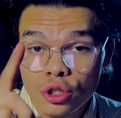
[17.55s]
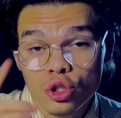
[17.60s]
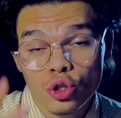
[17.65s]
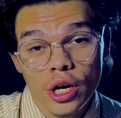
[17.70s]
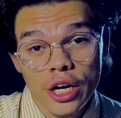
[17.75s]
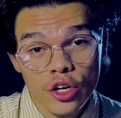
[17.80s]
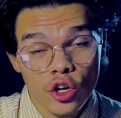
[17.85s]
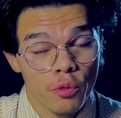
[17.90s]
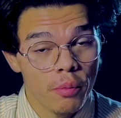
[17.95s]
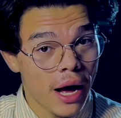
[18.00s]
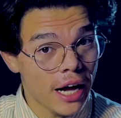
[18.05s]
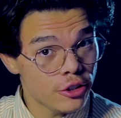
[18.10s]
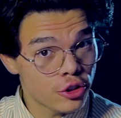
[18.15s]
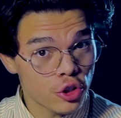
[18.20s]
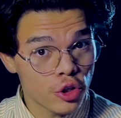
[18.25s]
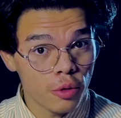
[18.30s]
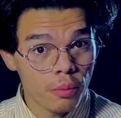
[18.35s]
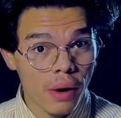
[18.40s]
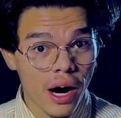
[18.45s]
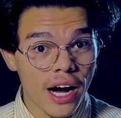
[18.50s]
to train your
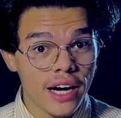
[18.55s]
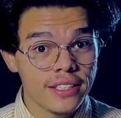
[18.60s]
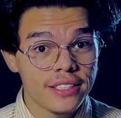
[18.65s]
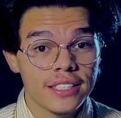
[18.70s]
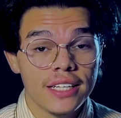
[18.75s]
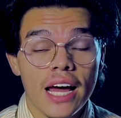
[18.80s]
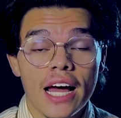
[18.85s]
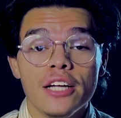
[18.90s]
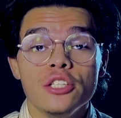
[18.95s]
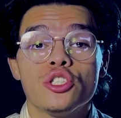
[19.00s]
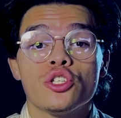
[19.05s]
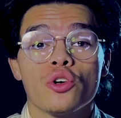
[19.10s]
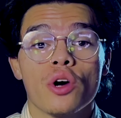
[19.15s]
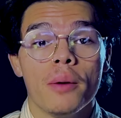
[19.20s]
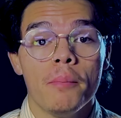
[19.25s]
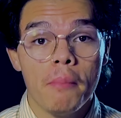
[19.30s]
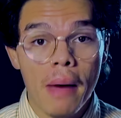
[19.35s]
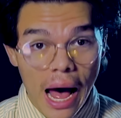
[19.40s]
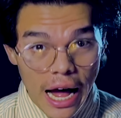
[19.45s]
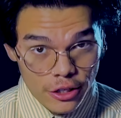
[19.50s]
magical mind and enter
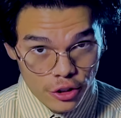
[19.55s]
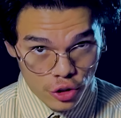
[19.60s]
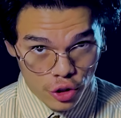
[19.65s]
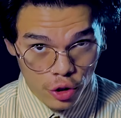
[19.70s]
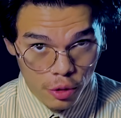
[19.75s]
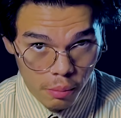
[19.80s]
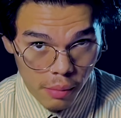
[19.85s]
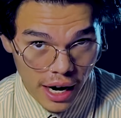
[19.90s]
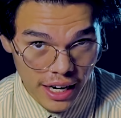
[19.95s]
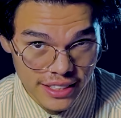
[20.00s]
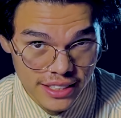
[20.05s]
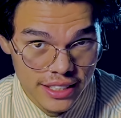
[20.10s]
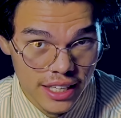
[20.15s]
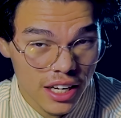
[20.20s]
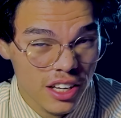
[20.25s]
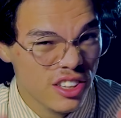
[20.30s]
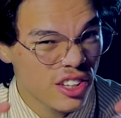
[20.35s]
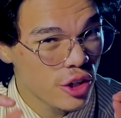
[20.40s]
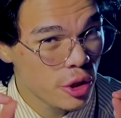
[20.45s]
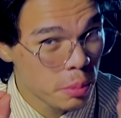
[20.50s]
a magical
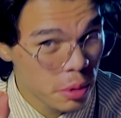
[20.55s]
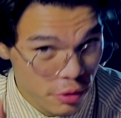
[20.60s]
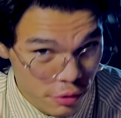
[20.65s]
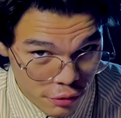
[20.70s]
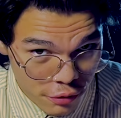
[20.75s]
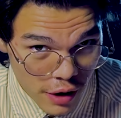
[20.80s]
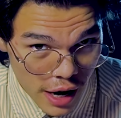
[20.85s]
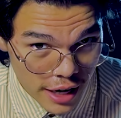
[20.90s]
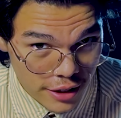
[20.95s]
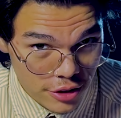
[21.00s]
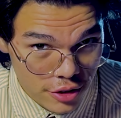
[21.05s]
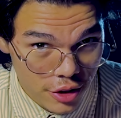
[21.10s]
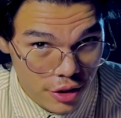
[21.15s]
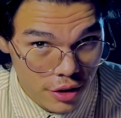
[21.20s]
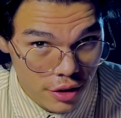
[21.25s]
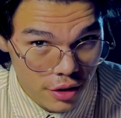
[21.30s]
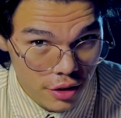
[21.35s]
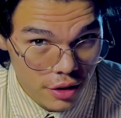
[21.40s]
mindset a little bit faster.